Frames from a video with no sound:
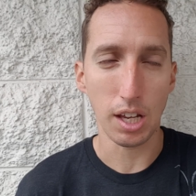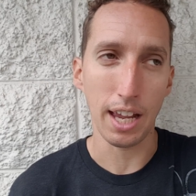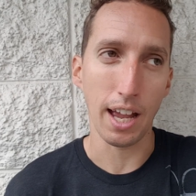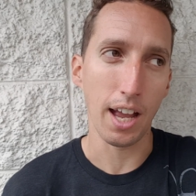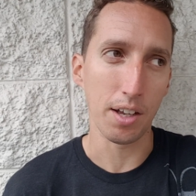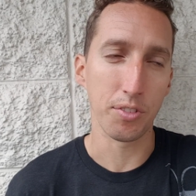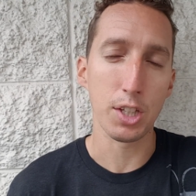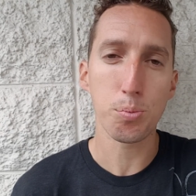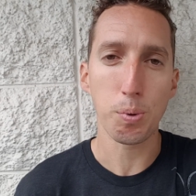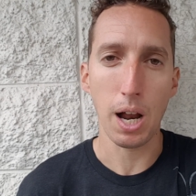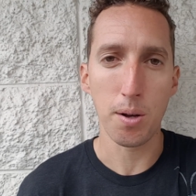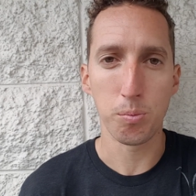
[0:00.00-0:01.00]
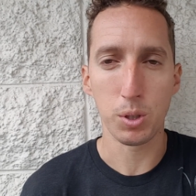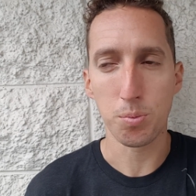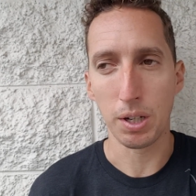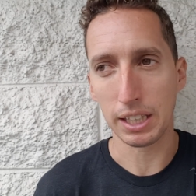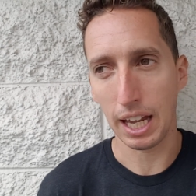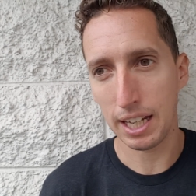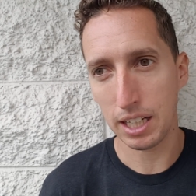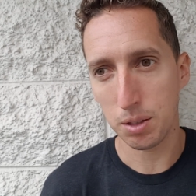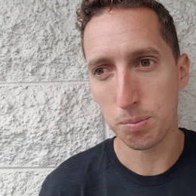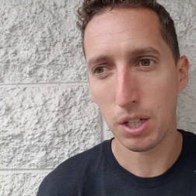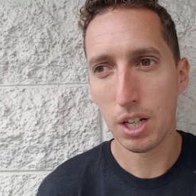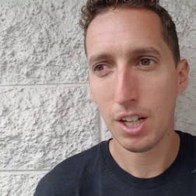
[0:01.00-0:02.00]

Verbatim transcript: Hey, I have this problem with my game,